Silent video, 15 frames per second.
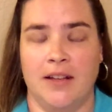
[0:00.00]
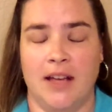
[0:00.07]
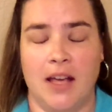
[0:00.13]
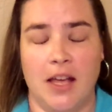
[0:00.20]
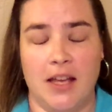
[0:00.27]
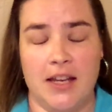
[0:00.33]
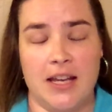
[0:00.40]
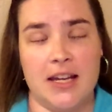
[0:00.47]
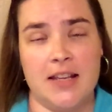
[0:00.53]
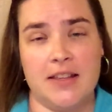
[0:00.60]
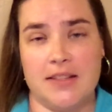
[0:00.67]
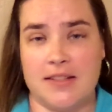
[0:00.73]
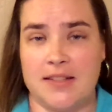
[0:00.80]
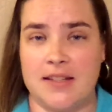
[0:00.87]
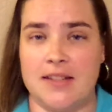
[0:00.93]
In any of the
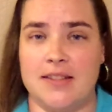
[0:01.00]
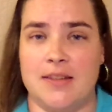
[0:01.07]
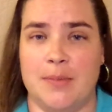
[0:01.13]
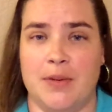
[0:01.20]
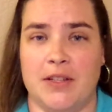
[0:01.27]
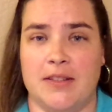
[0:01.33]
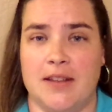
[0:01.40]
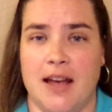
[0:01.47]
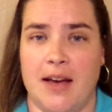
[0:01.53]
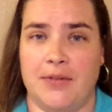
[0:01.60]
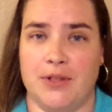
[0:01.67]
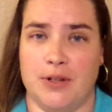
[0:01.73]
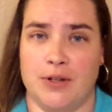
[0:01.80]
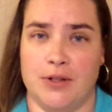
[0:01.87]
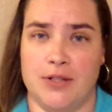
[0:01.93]
scenes depicted after
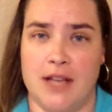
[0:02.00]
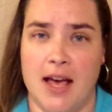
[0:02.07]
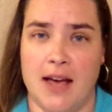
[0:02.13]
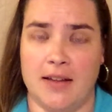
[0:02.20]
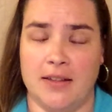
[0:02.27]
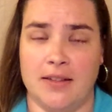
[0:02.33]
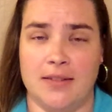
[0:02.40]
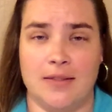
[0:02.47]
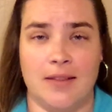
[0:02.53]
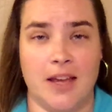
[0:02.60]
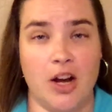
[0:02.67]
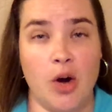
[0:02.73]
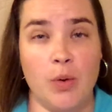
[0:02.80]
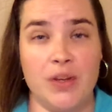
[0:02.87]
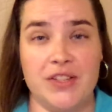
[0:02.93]
her death, they
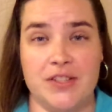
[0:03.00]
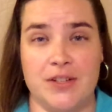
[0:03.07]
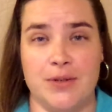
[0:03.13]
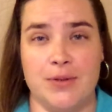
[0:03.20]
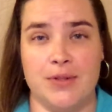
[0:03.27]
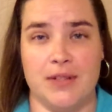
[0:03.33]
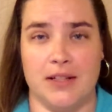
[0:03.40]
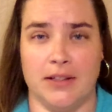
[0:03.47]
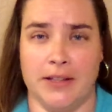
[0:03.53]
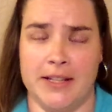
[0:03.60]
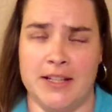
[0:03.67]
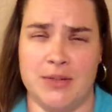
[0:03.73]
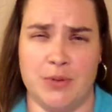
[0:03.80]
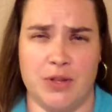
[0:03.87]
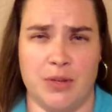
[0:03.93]
always use a
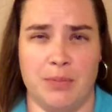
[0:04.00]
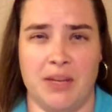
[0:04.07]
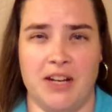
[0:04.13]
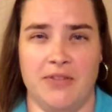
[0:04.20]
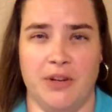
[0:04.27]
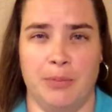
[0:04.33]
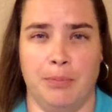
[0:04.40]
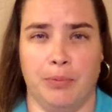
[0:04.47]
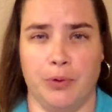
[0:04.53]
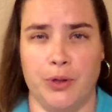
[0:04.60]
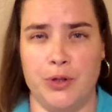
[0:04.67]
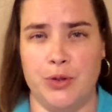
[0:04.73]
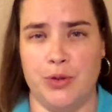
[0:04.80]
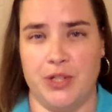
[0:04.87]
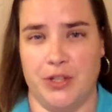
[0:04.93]
lens with a bit of a
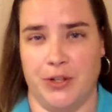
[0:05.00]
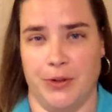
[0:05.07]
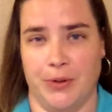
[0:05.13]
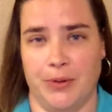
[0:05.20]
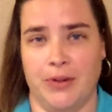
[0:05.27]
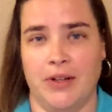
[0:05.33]
blue hue,